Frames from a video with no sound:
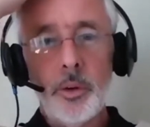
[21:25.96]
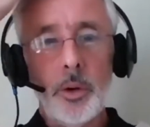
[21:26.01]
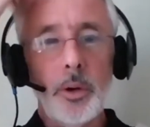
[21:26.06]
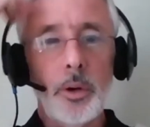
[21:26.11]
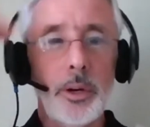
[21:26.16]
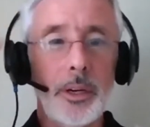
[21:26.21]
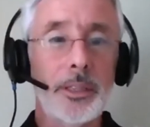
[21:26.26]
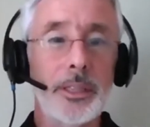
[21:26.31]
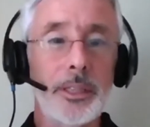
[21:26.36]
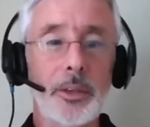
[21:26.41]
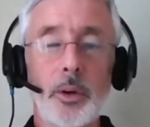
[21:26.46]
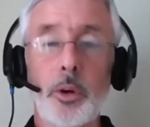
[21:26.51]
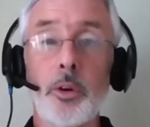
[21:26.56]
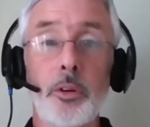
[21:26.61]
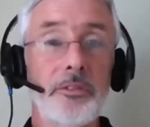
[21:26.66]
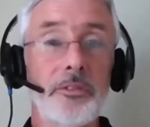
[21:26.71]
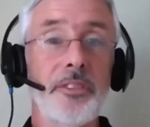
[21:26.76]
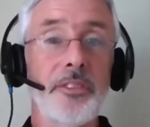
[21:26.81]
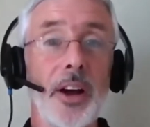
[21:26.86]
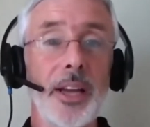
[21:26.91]
or, uh,
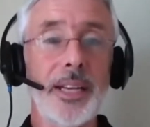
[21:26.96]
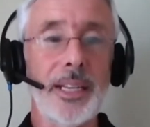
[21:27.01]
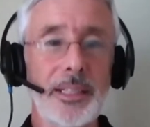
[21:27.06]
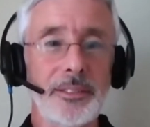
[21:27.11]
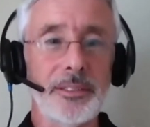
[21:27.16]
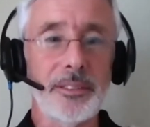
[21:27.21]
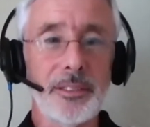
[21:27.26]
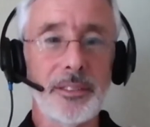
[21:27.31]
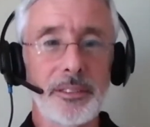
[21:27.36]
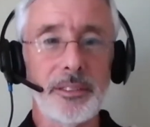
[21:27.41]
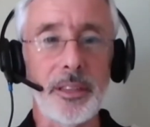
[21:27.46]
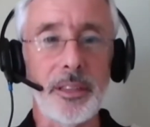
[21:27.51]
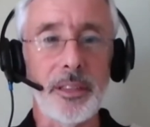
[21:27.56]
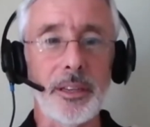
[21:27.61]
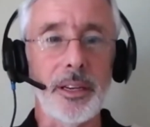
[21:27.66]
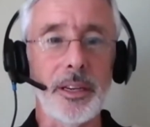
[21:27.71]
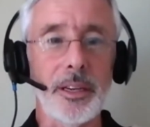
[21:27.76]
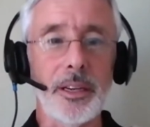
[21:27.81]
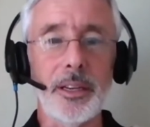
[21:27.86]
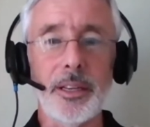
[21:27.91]
or finance
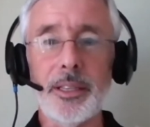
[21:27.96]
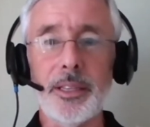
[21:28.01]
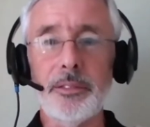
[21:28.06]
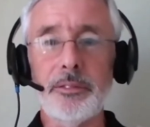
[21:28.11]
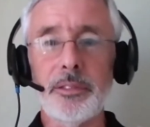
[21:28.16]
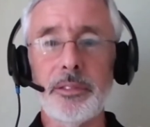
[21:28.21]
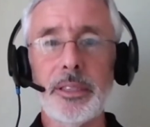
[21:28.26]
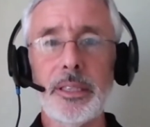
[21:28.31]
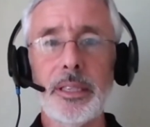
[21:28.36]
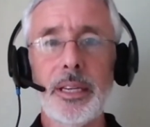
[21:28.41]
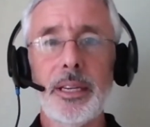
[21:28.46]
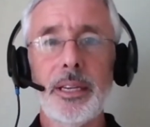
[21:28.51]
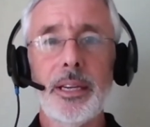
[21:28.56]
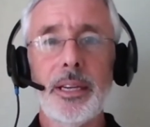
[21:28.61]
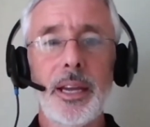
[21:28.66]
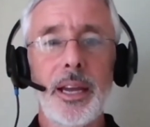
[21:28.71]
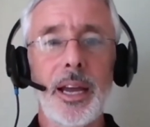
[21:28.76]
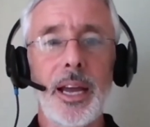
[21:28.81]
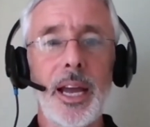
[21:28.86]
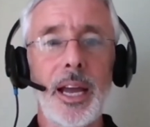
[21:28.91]
uh, even.
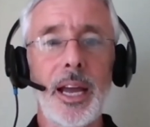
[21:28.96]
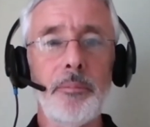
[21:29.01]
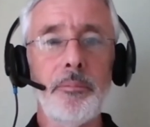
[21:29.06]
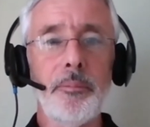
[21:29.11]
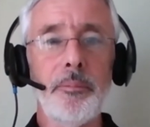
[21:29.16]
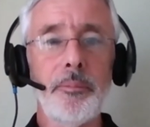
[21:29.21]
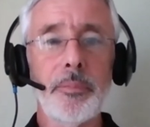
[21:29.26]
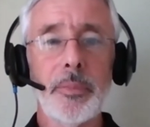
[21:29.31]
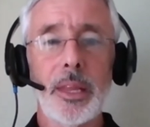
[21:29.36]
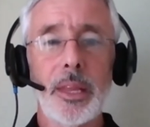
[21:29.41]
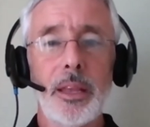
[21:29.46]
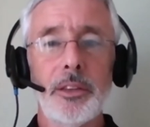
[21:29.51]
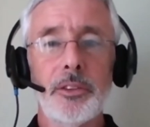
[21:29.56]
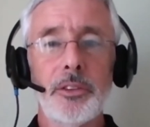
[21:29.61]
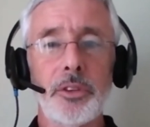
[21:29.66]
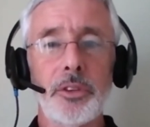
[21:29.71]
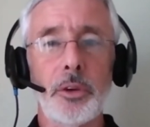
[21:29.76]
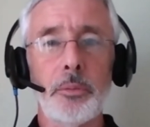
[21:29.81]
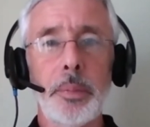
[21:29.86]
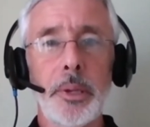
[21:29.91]
Um,
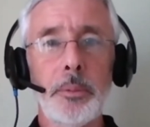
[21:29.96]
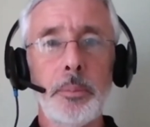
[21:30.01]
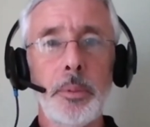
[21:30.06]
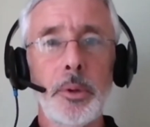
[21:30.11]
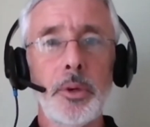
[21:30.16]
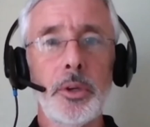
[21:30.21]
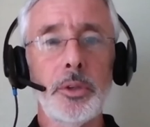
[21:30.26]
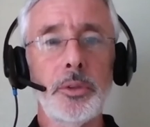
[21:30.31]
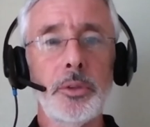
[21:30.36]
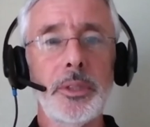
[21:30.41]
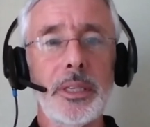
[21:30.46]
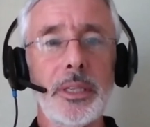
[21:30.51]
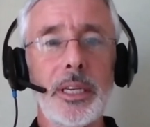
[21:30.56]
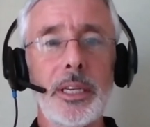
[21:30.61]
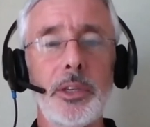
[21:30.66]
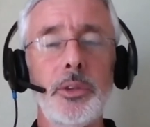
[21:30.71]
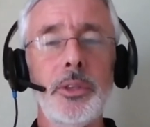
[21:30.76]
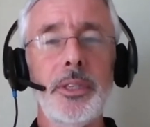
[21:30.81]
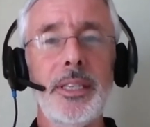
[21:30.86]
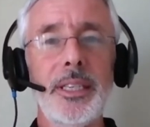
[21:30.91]
so people who,
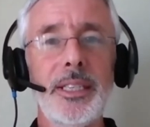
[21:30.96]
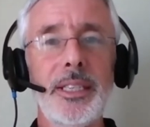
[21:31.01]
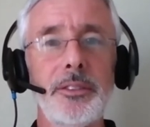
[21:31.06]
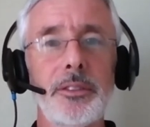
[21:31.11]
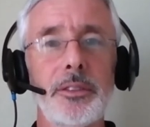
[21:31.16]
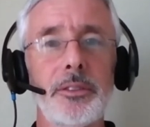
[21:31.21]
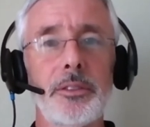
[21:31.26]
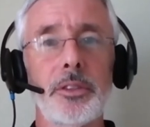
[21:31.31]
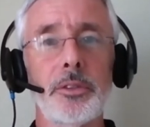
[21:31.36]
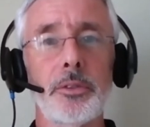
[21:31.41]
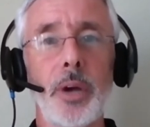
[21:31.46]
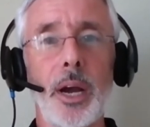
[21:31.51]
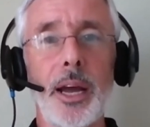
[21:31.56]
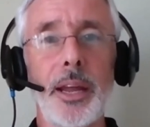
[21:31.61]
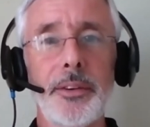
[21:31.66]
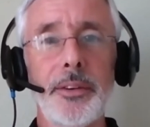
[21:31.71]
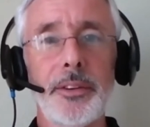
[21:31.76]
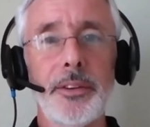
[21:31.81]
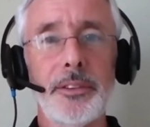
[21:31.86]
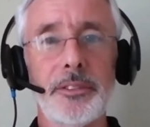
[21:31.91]
who need to
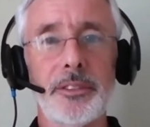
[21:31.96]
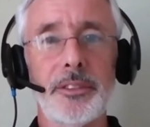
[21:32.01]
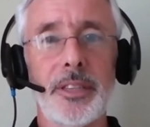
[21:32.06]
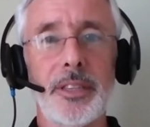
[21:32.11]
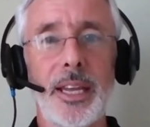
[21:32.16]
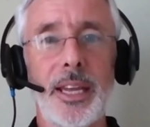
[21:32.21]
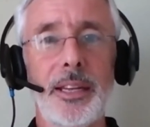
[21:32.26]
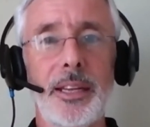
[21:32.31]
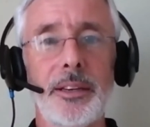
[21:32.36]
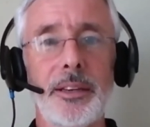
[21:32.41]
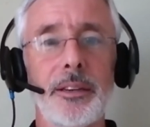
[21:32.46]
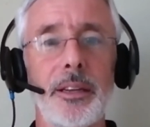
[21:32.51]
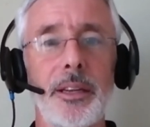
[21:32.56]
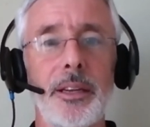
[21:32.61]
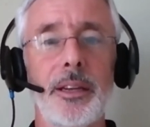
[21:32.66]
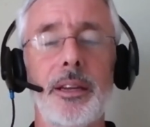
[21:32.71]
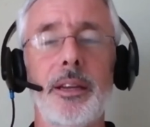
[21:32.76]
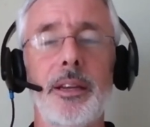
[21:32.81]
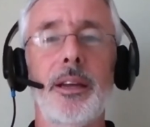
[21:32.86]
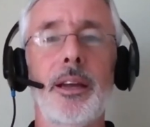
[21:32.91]
understand
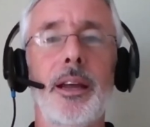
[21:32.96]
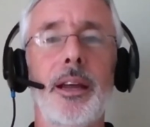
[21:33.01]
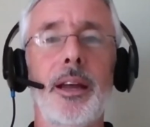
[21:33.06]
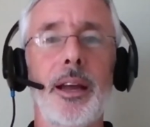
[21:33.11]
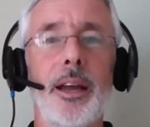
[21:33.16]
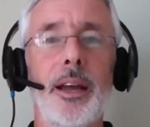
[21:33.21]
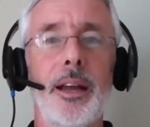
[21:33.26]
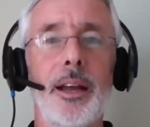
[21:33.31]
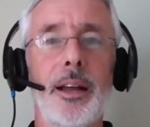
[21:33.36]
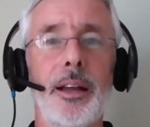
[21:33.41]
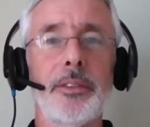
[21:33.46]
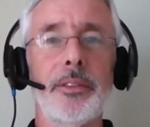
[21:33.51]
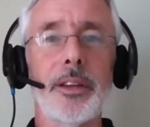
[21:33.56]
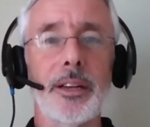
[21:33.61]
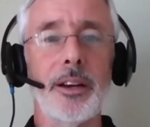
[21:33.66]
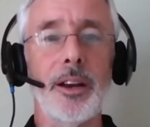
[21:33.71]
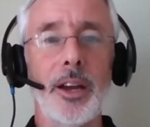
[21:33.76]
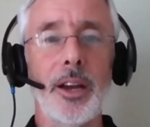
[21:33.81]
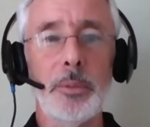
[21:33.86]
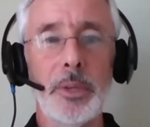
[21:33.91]
uh, the
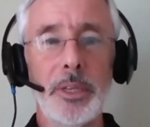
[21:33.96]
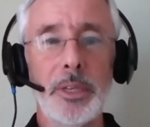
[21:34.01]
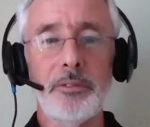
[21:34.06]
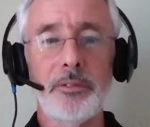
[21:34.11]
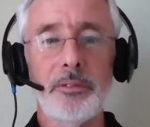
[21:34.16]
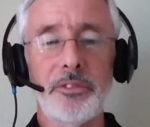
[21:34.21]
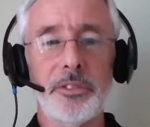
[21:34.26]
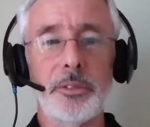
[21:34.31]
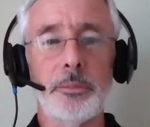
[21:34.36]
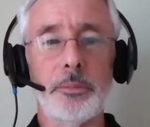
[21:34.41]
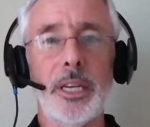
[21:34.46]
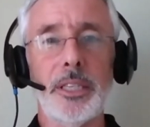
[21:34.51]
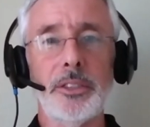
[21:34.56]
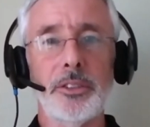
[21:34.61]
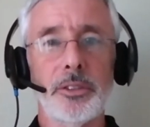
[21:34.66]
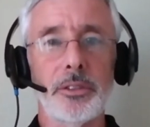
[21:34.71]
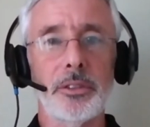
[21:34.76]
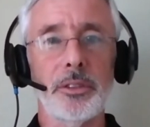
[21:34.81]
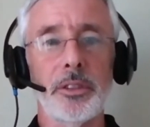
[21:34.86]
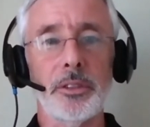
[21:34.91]
climate
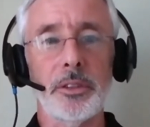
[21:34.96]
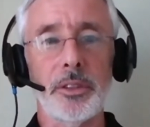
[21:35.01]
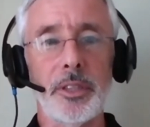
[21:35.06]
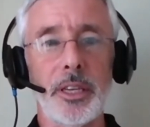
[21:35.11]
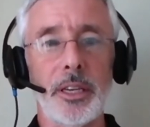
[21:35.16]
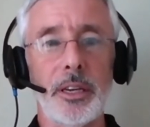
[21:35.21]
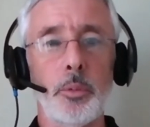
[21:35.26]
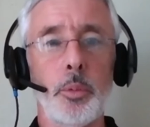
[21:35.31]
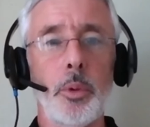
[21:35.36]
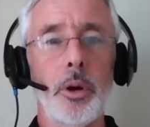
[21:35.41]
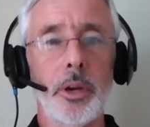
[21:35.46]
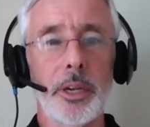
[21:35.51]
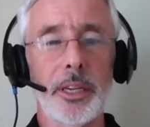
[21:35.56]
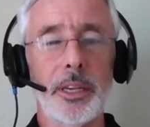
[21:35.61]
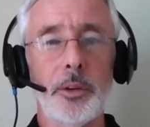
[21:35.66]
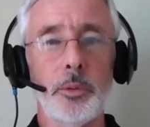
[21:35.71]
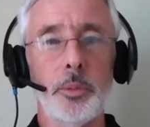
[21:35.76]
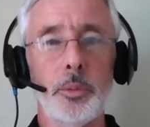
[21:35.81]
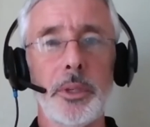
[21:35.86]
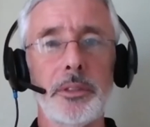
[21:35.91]
information that they're
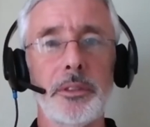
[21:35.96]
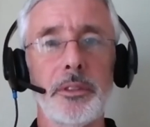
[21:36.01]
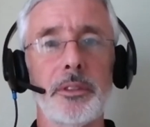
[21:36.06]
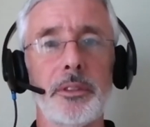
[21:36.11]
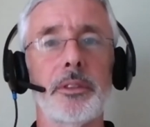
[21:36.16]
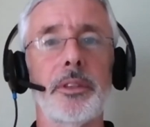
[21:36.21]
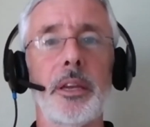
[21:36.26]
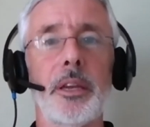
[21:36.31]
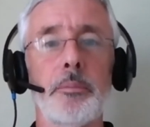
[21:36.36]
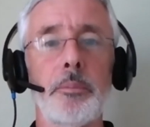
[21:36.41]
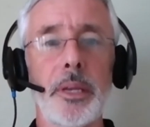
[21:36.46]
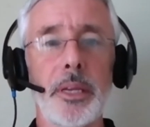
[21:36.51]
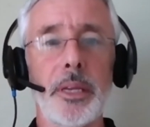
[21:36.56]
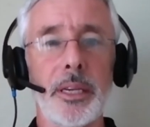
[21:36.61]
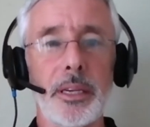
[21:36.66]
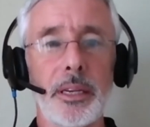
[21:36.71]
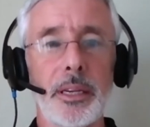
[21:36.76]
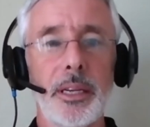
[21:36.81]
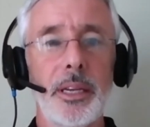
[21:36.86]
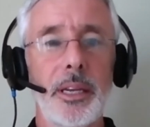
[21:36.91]
working with, that they're
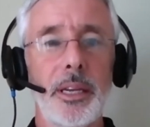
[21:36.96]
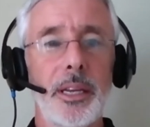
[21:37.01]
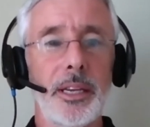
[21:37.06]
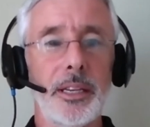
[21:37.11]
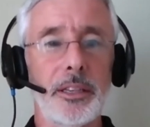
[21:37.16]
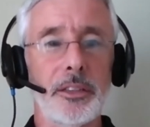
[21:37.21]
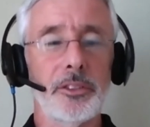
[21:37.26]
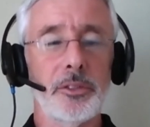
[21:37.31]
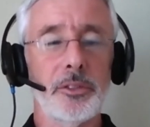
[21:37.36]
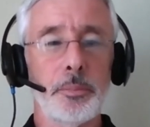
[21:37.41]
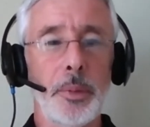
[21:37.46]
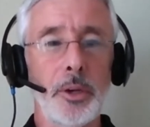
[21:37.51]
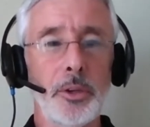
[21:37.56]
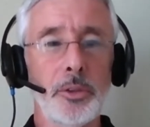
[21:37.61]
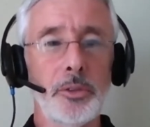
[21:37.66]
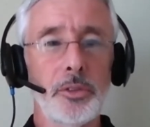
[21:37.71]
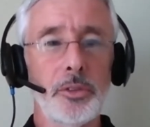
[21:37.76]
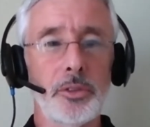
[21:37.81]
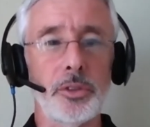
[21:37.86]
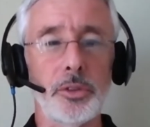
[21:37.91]
being
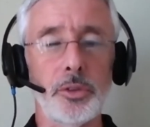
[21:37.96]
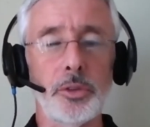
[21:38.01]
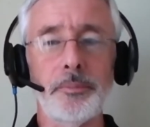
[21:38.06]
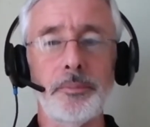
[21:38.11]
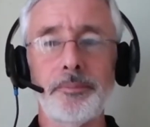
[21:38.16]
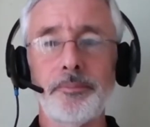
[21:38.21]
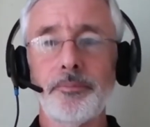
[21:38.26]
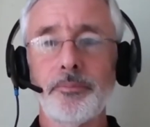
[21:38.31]
exposed to,